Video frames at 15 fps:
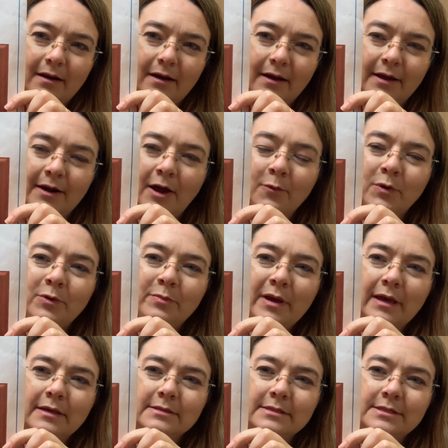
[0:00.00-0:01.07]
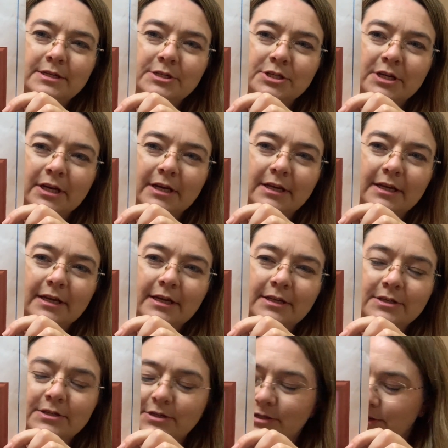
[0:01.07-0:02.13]
And I will be stitching it
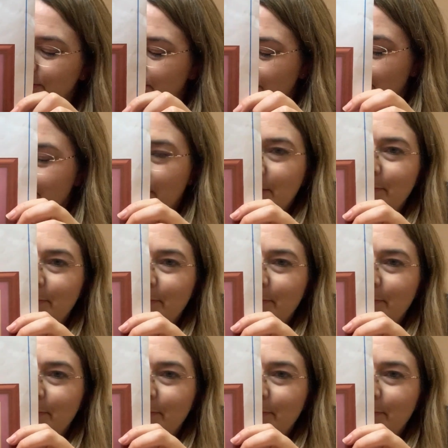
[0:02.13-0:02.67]
into 3